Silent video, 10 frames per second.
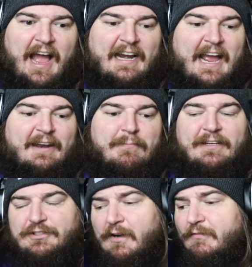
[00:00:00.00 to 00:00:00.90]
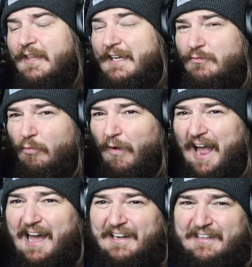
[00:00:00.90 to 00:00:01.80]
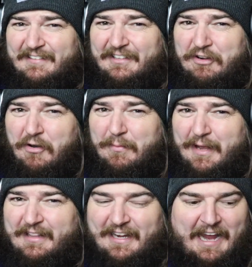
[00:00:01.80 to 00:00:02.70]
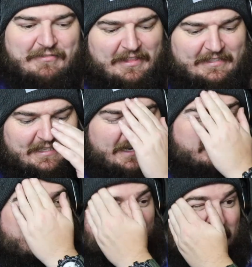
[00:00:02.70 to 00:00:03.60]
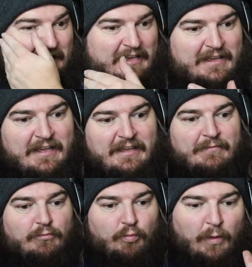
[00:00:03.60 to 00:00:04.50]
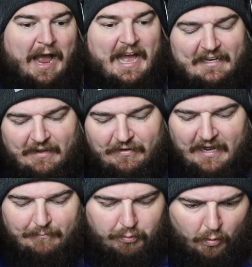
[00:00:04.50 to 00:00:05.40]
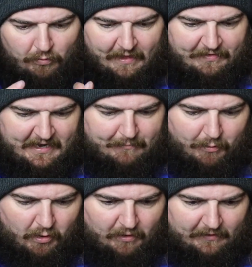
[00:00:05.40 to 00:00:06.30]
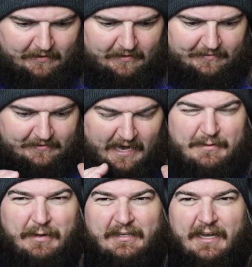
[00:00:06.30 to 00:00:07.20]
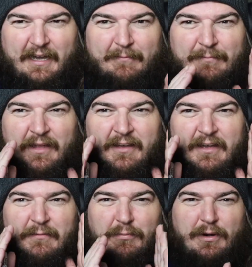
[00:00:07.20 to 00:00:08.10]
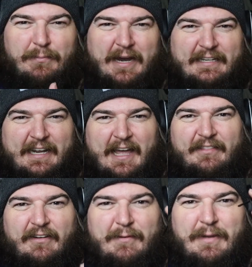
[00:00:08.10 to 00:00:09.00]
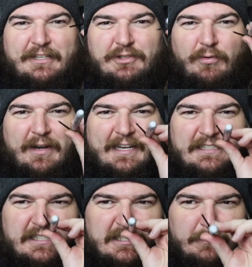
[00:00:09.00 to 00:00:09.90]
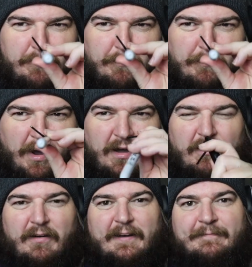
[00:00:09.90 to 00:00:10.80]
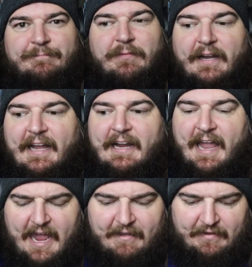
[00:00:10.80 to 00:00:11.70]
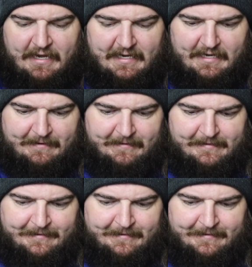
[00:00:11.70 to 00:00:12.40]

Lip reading: I got to make sure everything's right. You know what I mean? Like, everything's got to be right. I've got to pull that thing apart, take my time, put it back together, and make sure it's spot on. Like, I can't have any